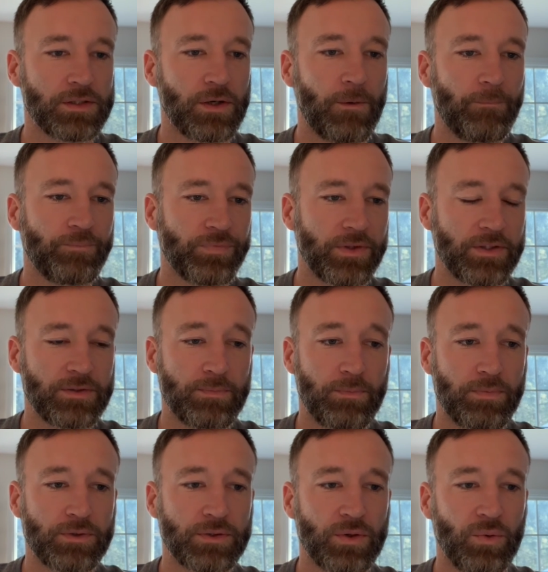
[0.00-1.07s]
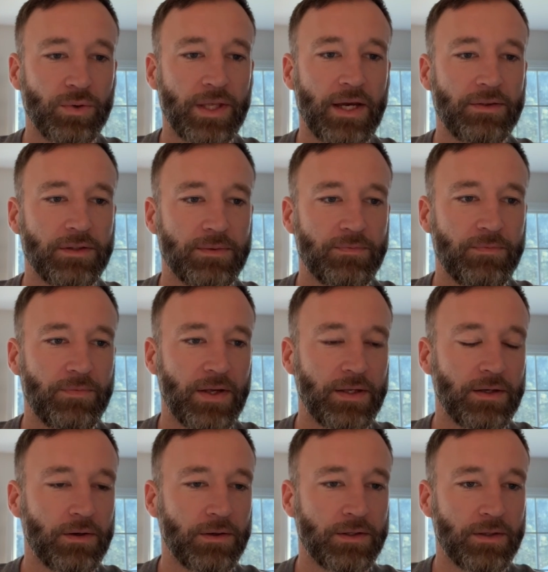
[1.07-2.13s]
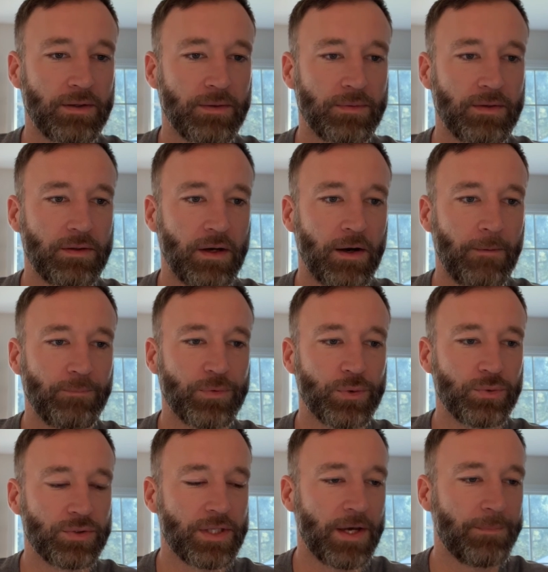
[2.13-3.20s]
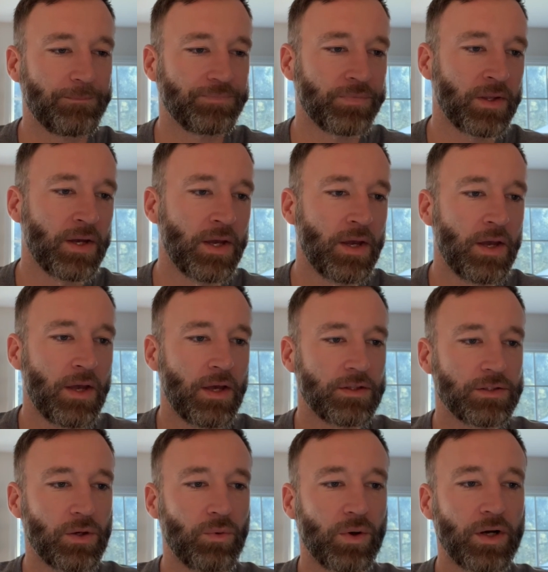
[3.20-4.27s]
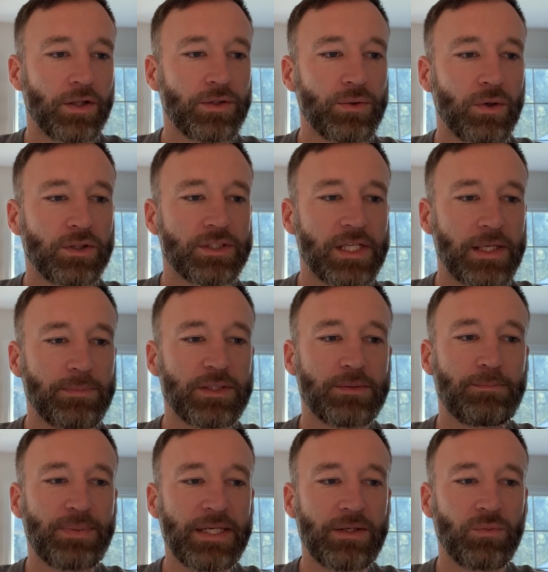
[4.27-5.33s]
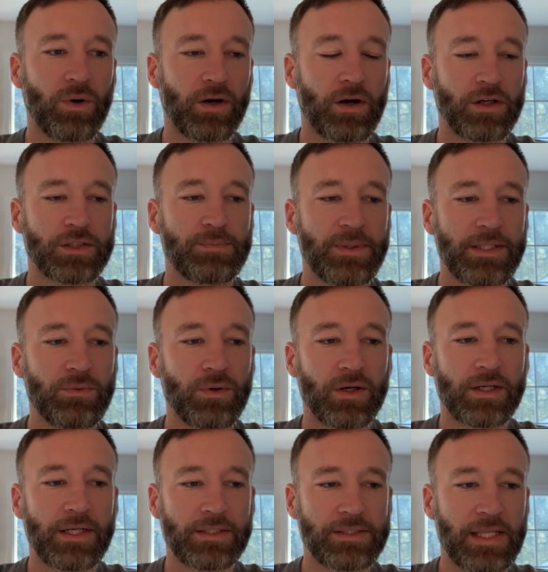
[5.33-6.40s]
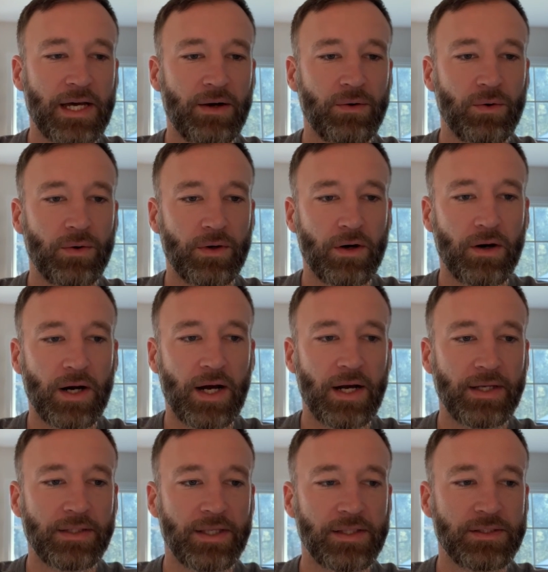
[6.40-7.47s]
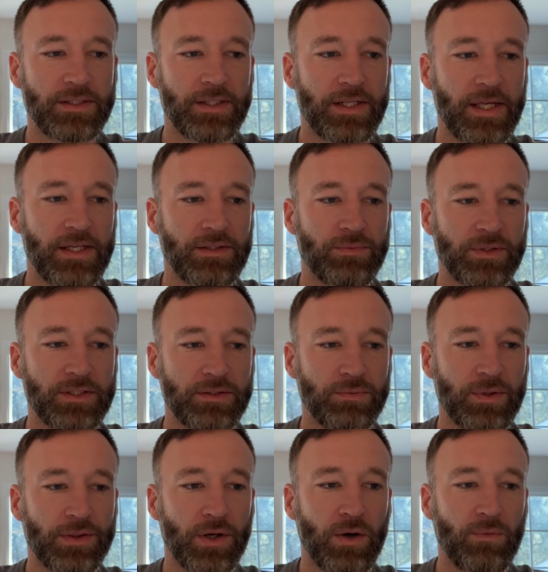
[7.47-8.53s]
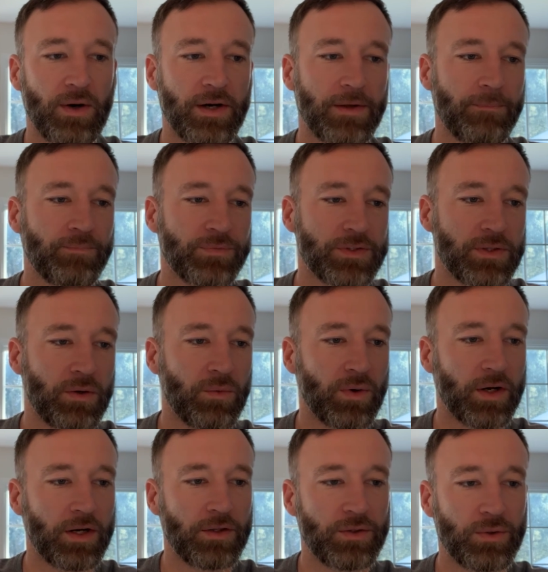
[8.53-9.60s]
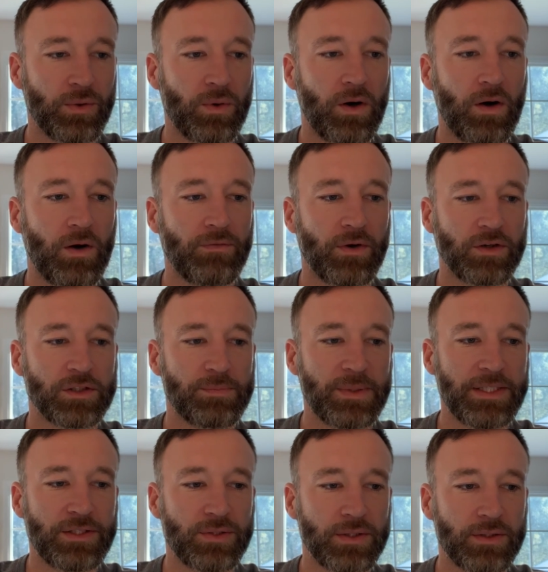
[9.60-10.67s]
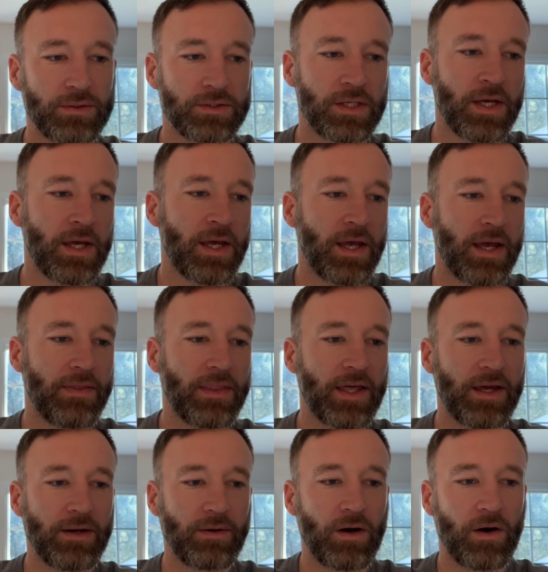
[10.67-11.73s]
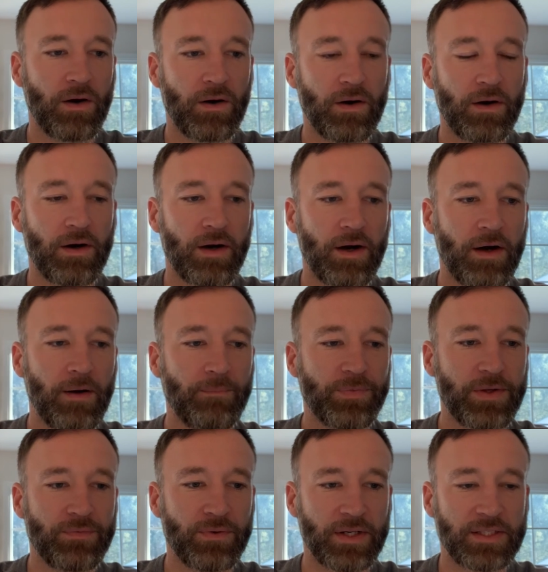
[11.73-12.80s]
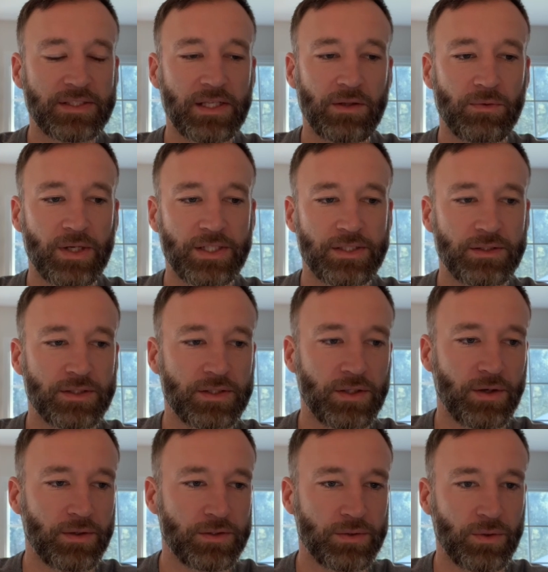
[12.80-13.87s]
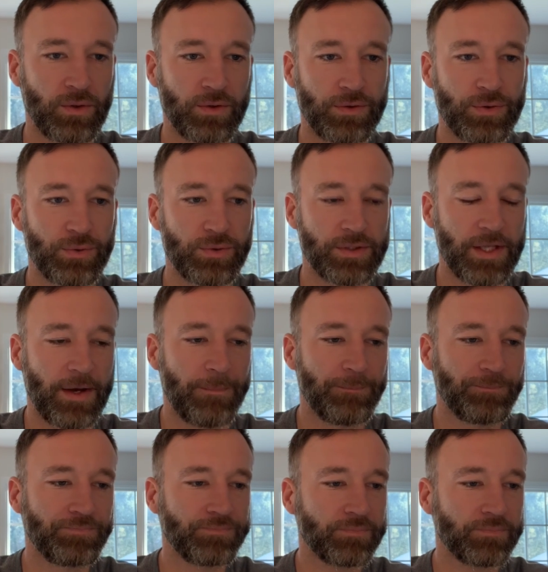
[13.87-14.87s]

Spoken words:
So let's scroll down this page to Tuesday. So we're going to do our same speed work. Our speed work is now on our high intensity days, which is with our running. So we're going to do all of our speed drills and then our different acceleration starts on Tuesday.